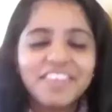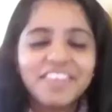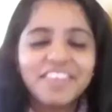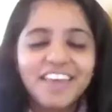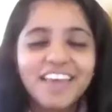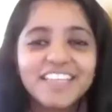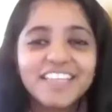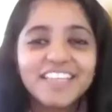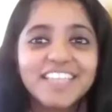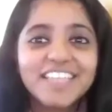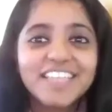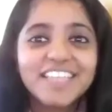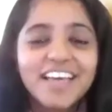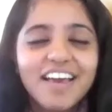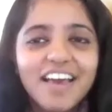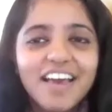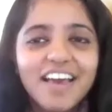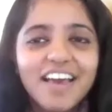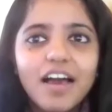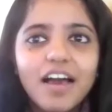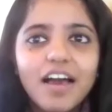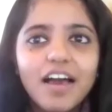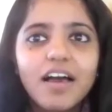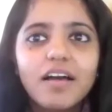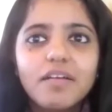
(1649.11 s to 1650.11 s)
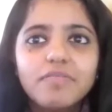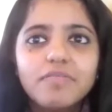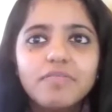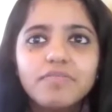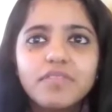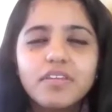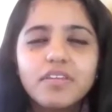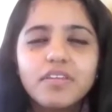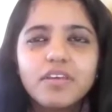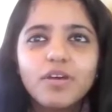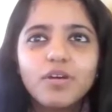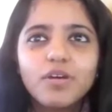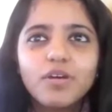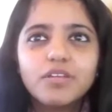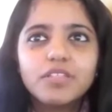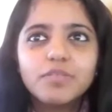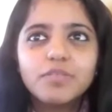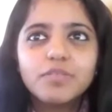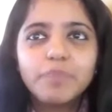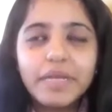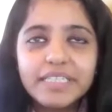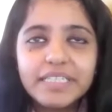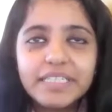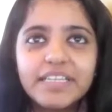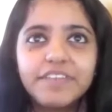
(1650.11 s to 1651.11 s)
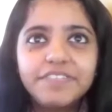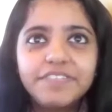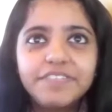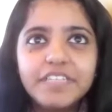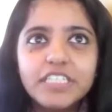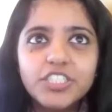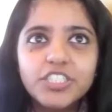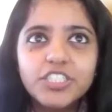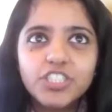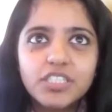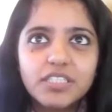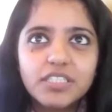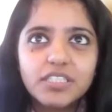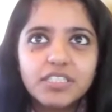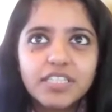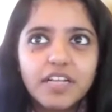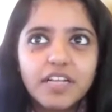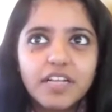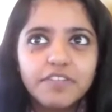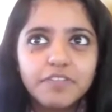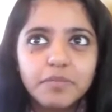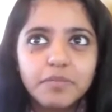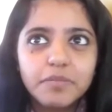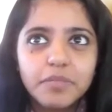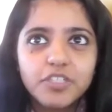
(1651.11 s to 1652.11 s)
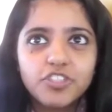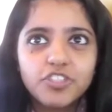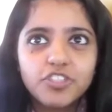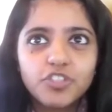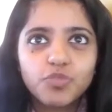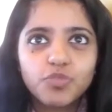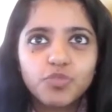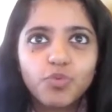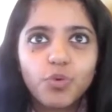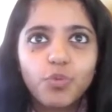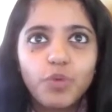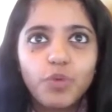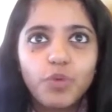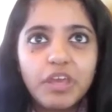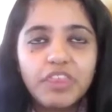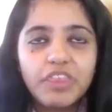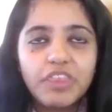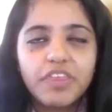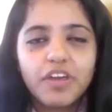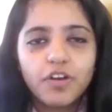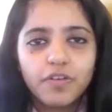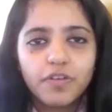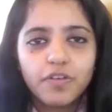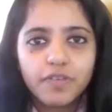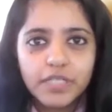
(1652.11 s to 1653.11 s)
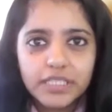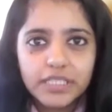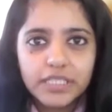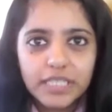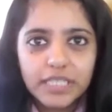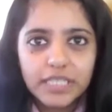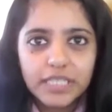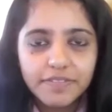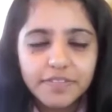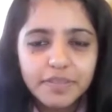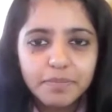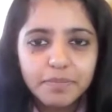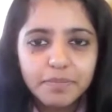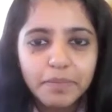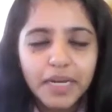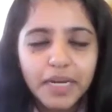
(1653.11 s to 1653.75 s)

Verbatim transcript: Thanks. Um, by definition, self image is what we think of ourselves.